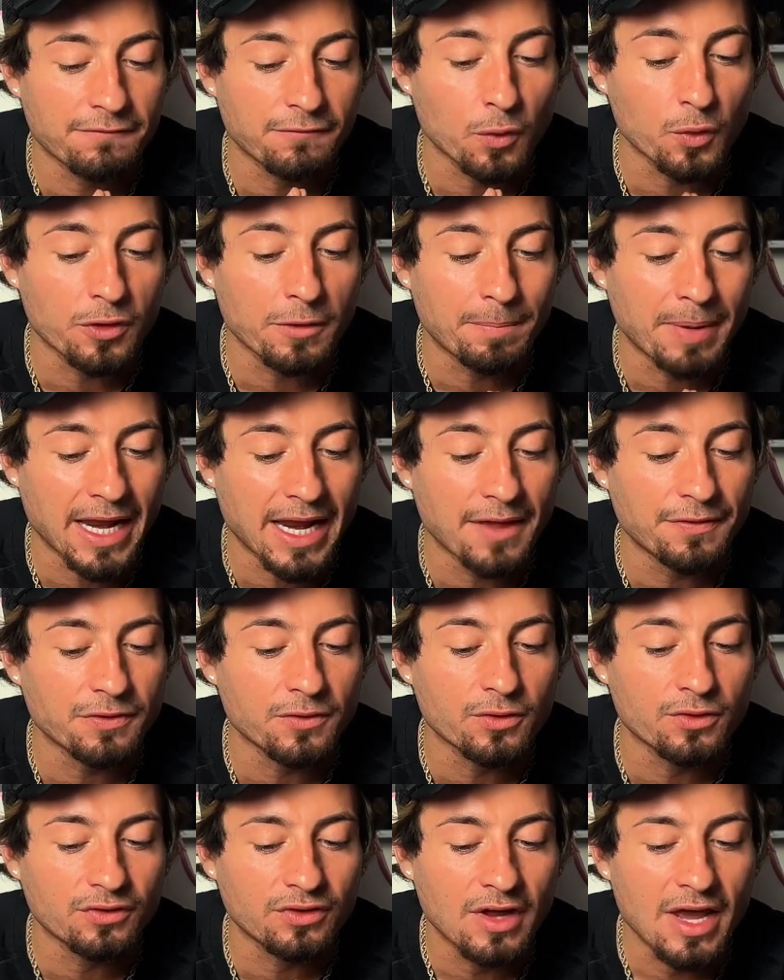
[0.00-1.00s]
for the
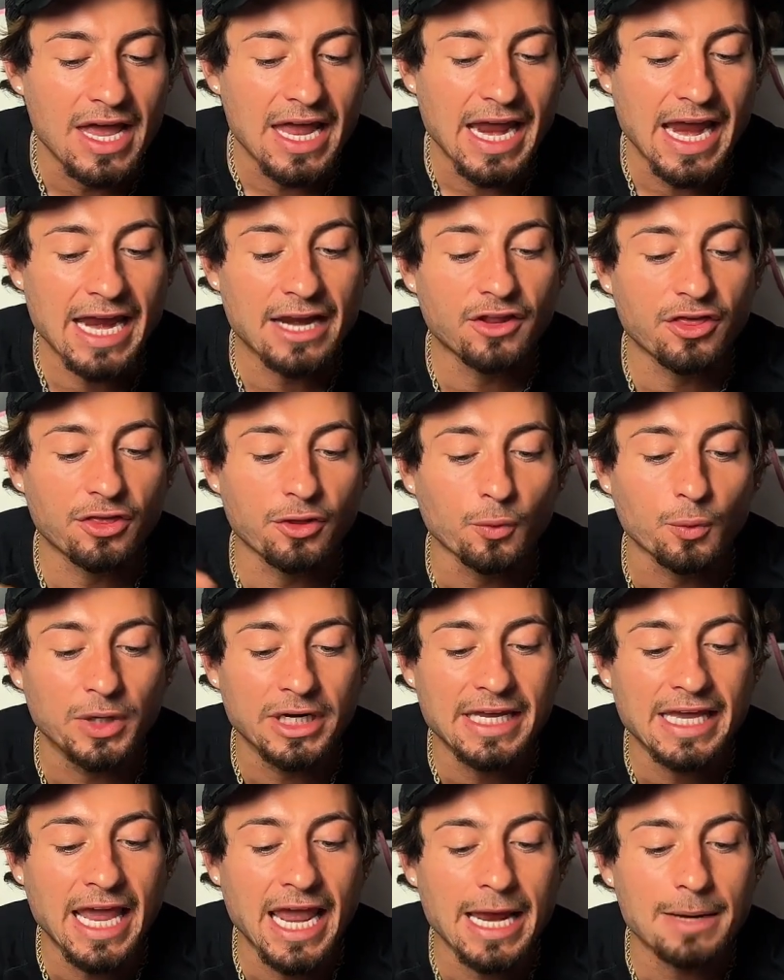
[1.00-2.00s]
Panthers in
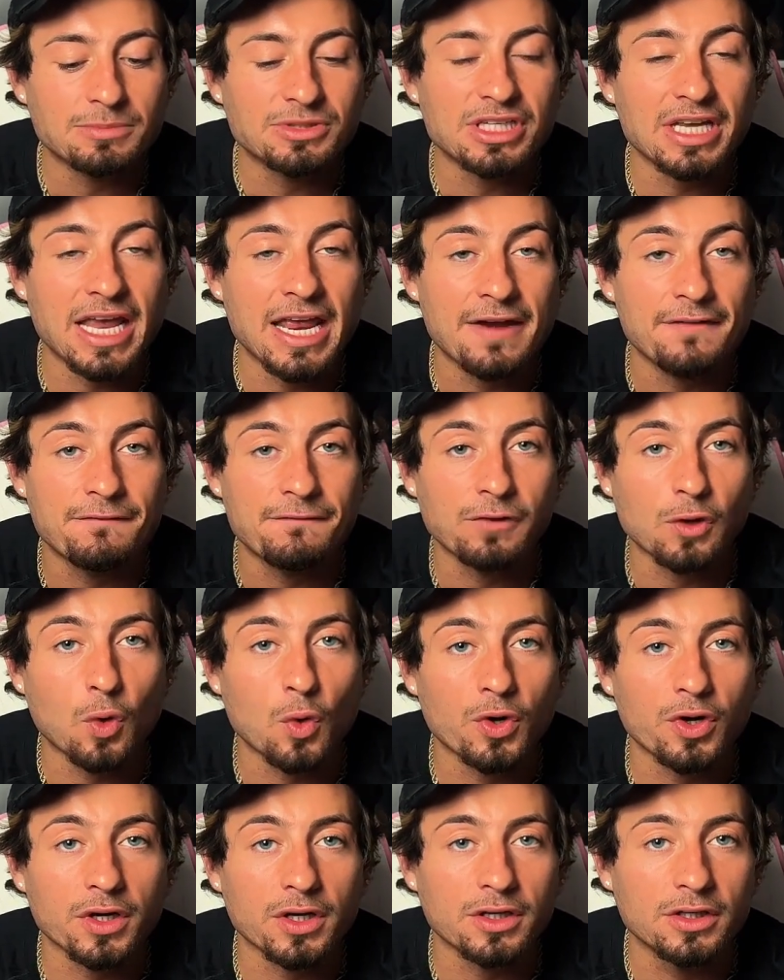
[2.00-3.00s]
3 games in
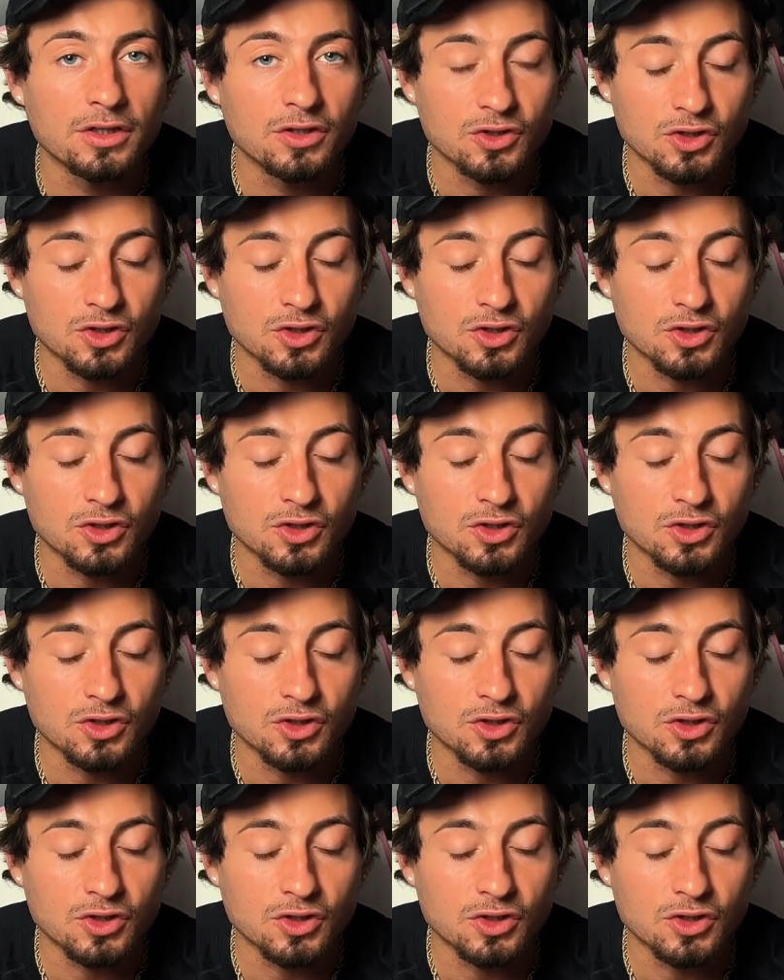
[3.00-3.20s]
Florida.